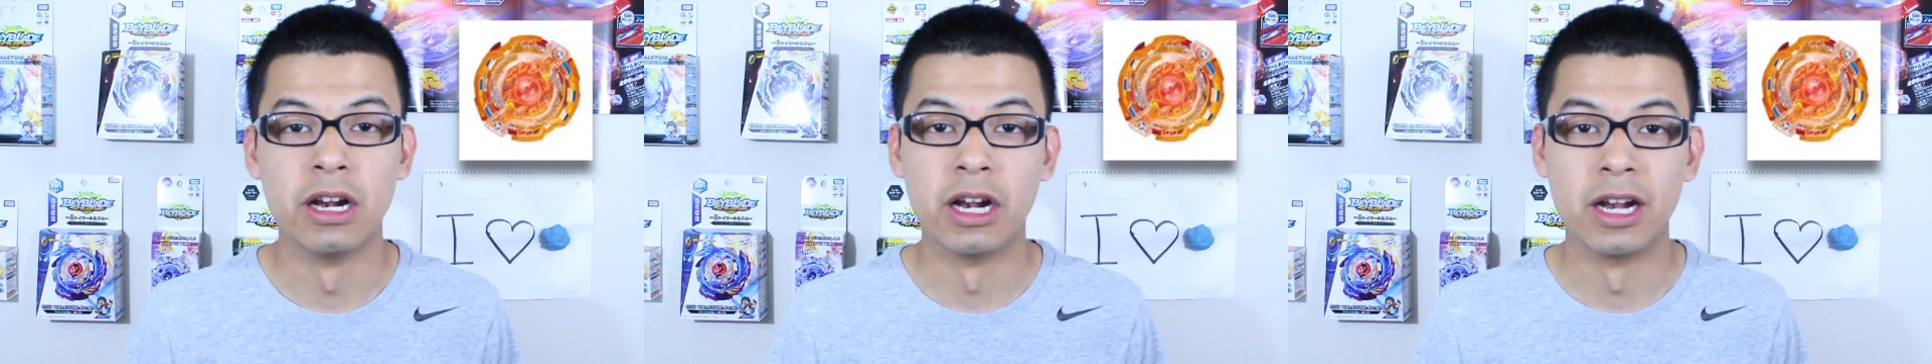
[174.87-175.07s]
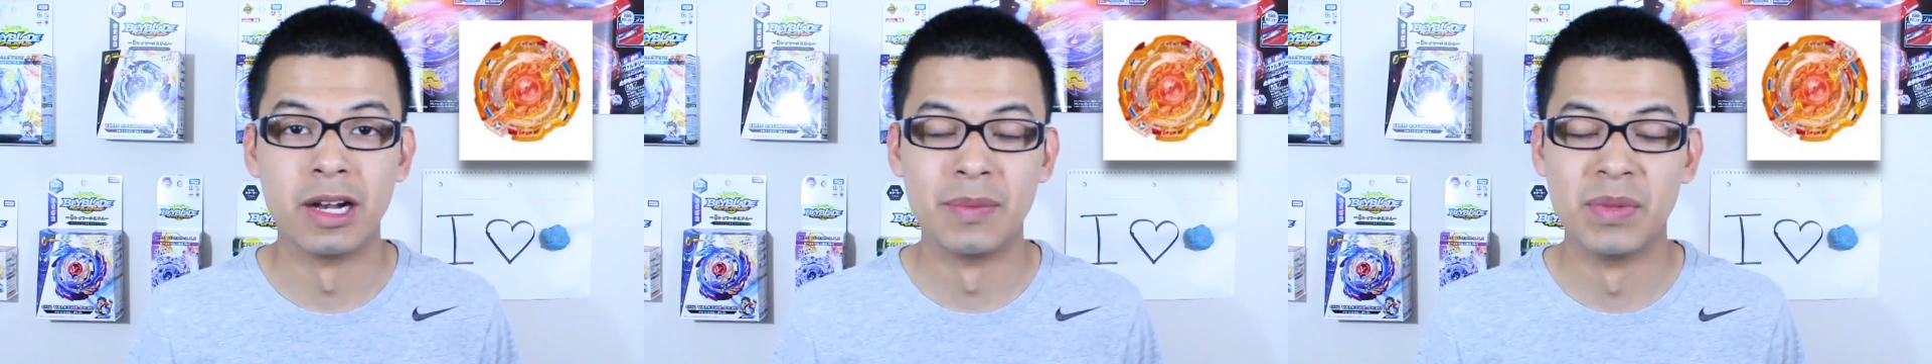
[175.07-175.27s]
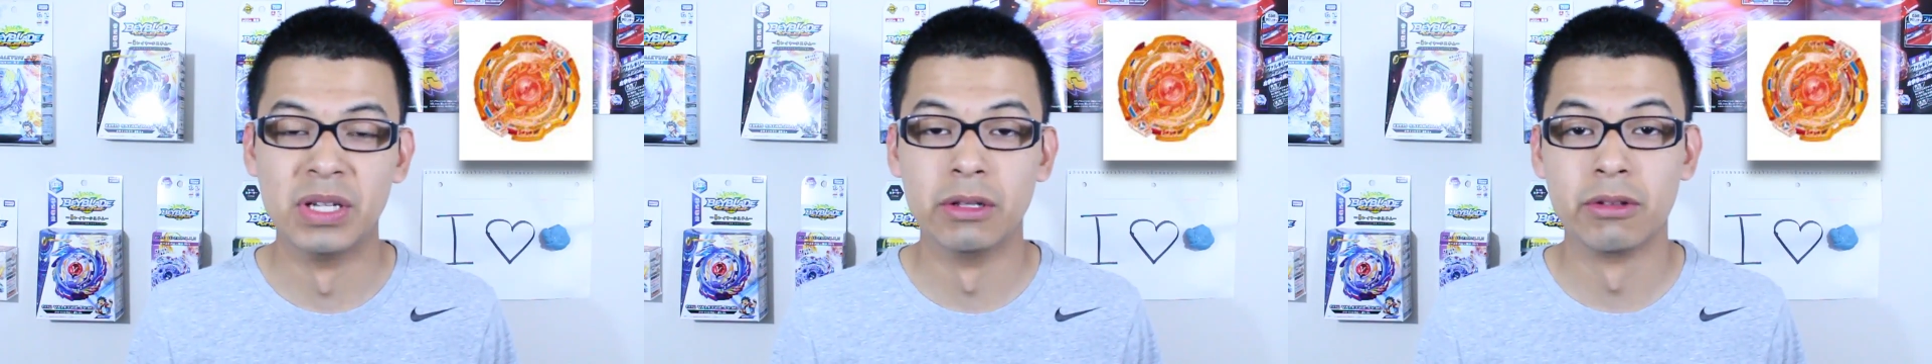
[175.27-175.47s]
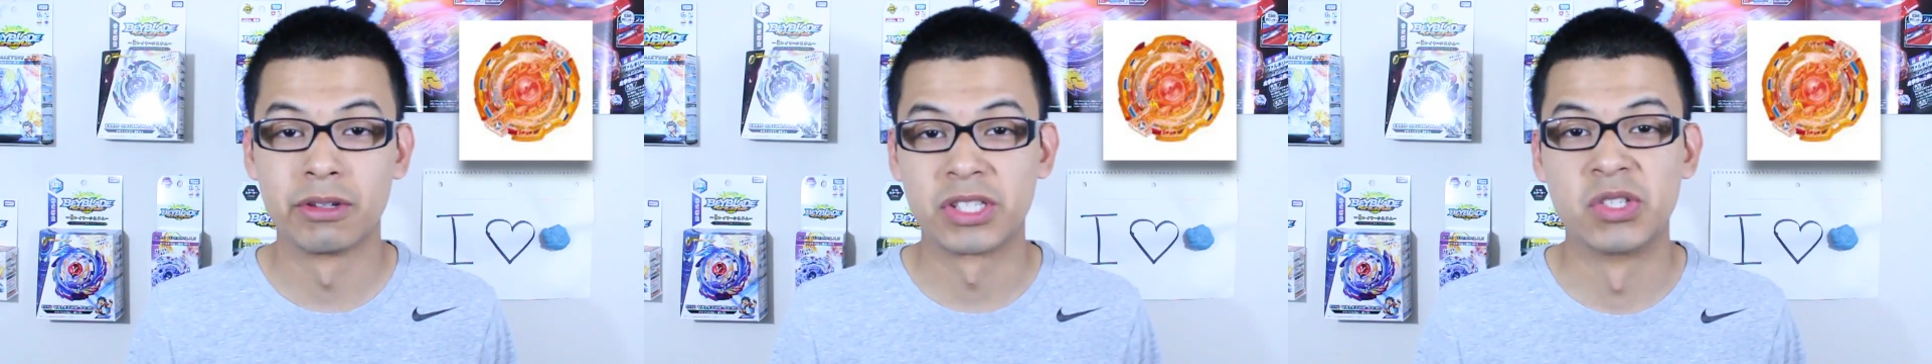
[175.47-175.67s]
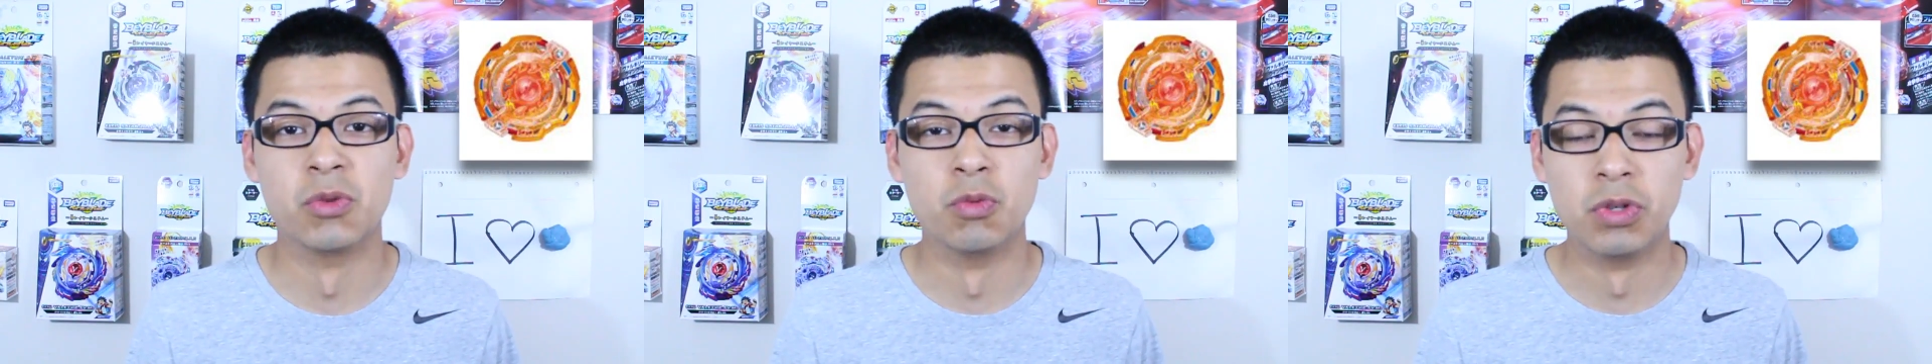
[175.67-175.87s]
It
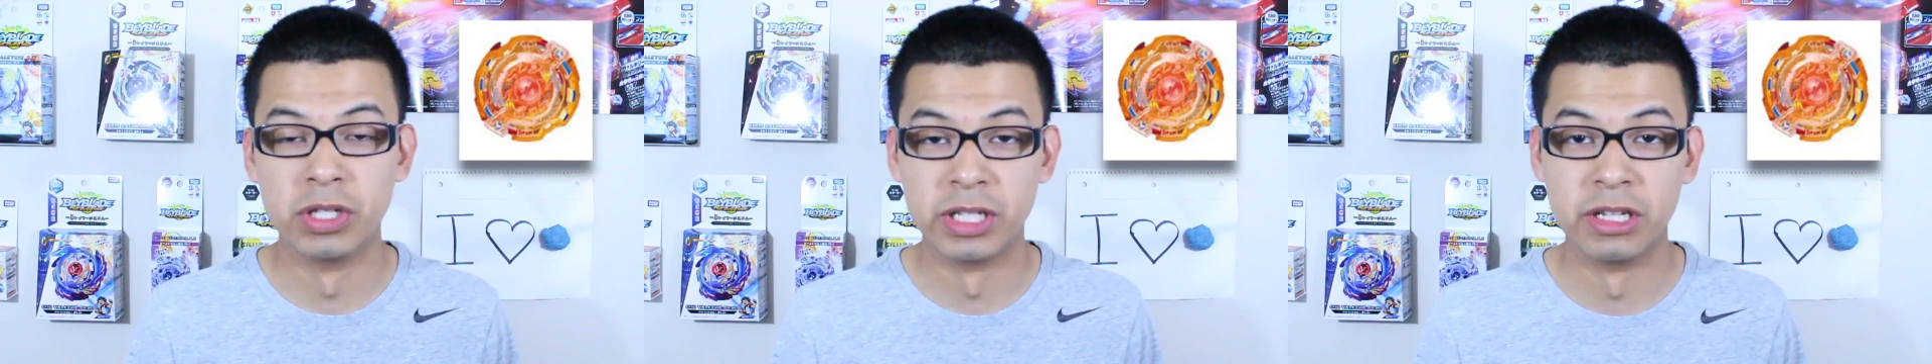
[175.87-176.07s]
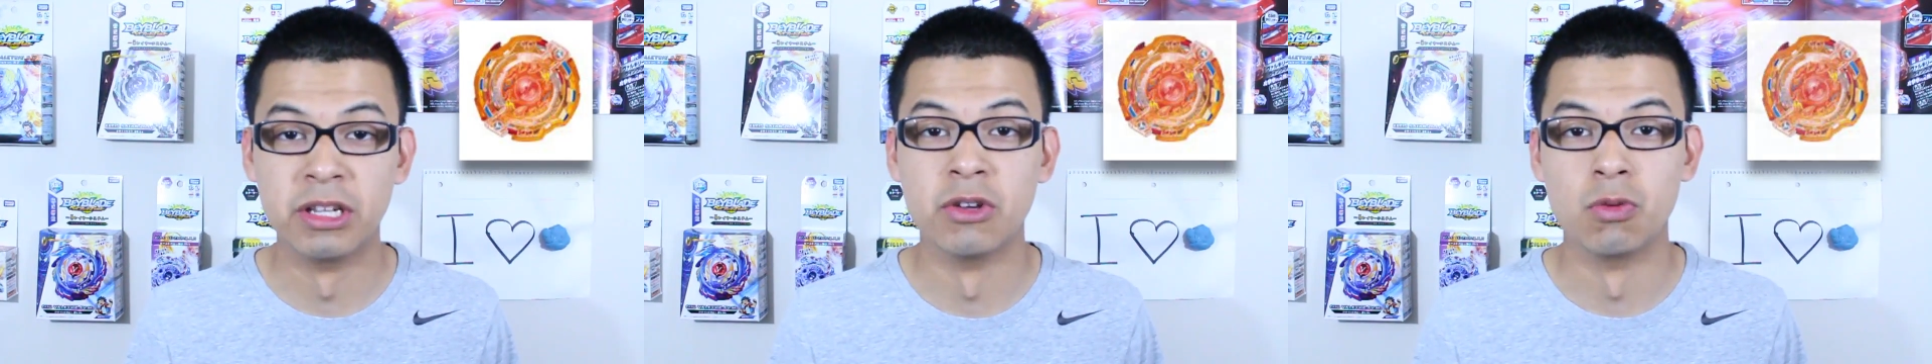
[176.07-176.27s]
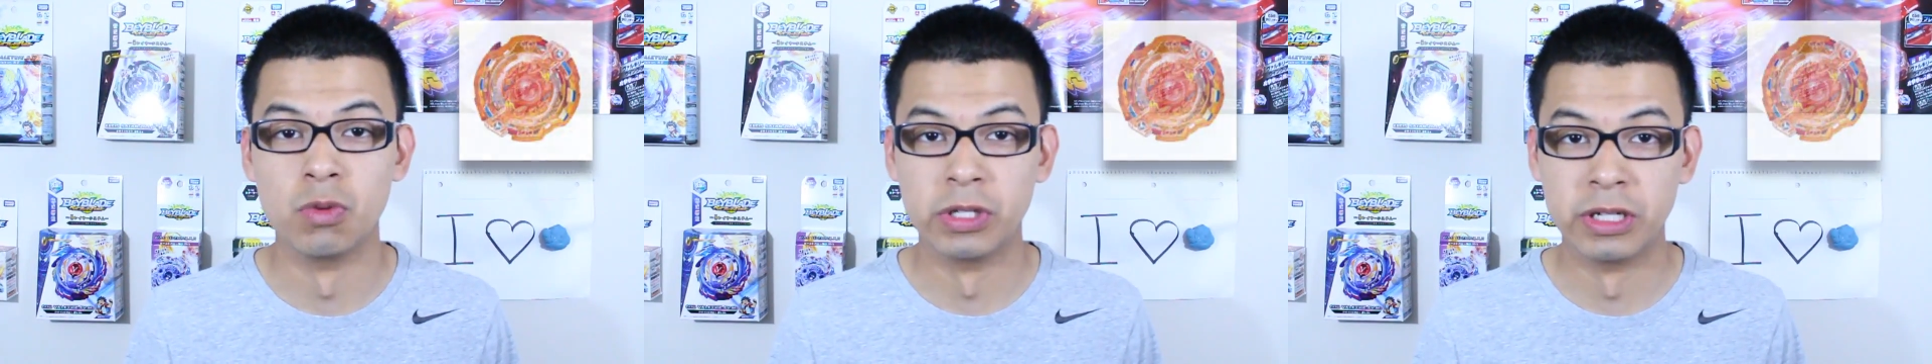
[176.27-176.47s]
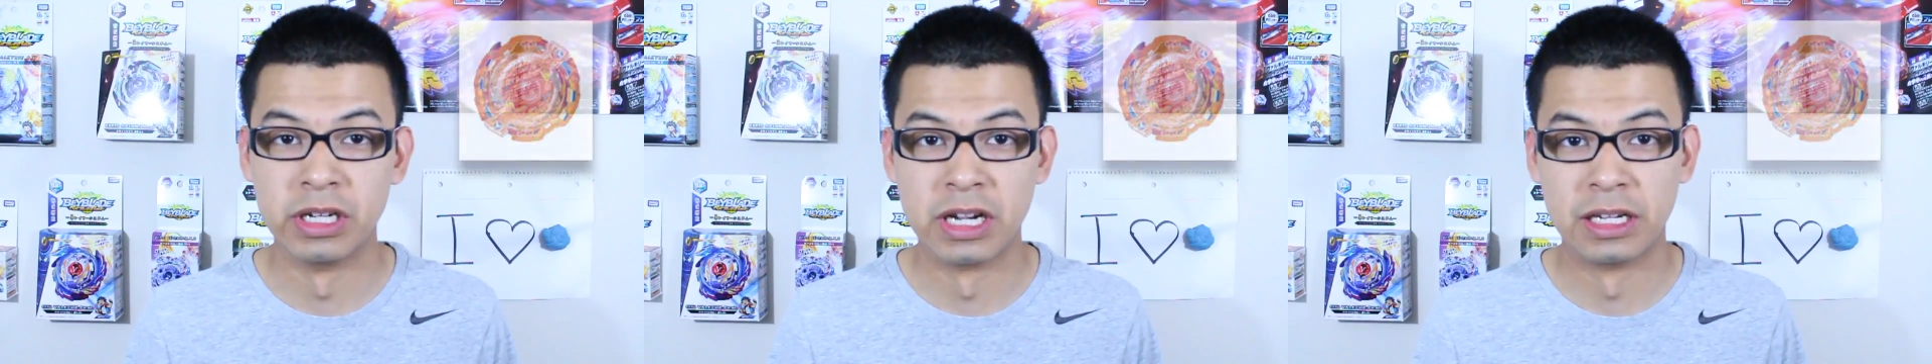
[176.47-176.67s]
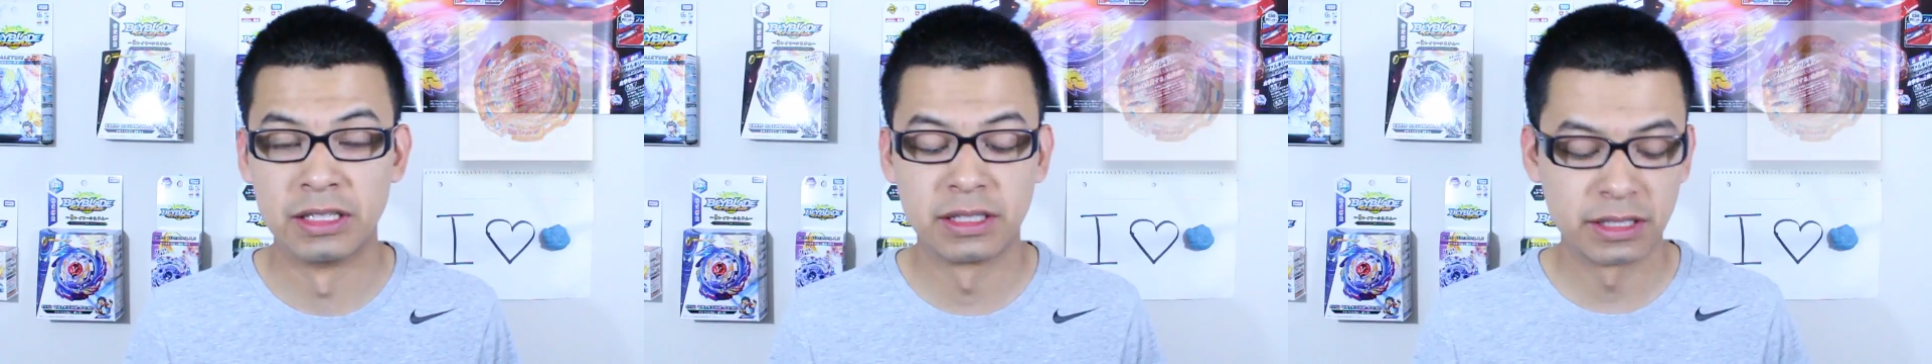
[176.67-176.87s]
looks really, really
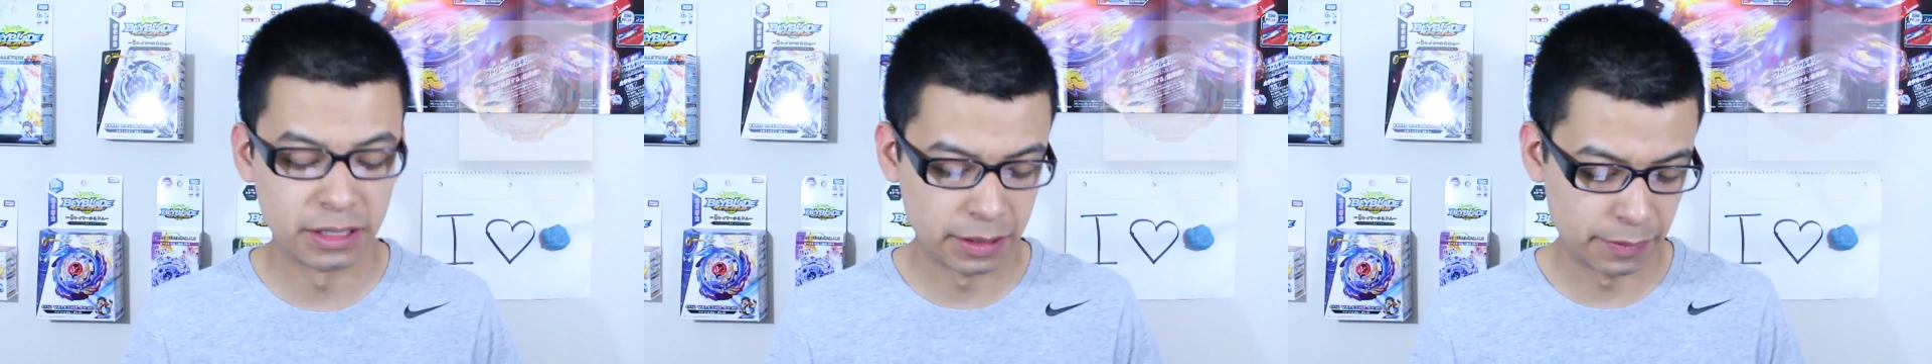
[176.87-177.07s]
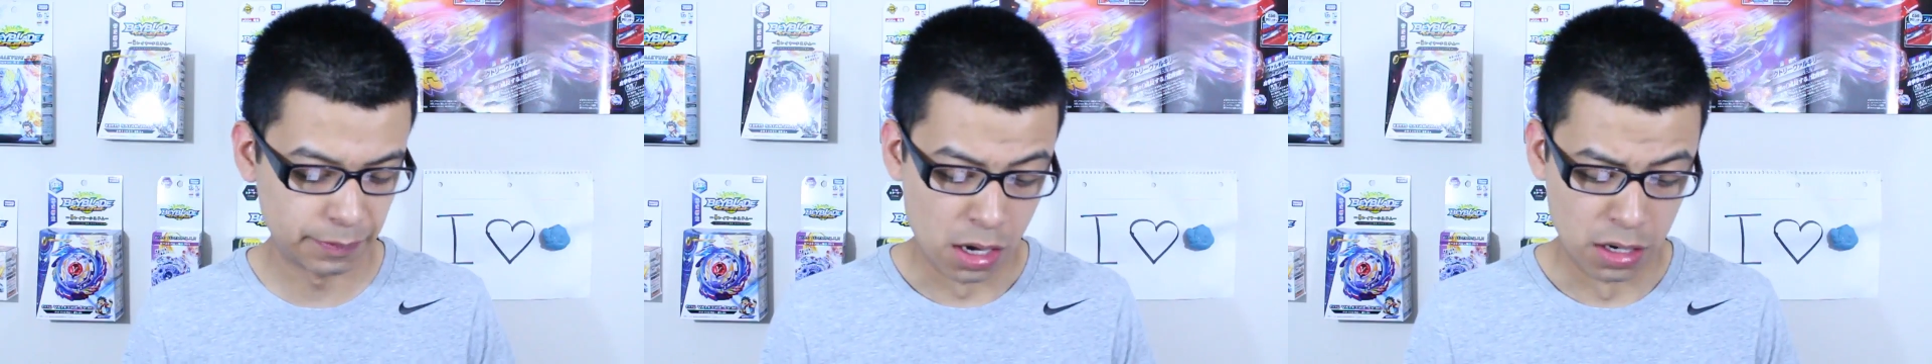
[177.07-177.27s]
nice.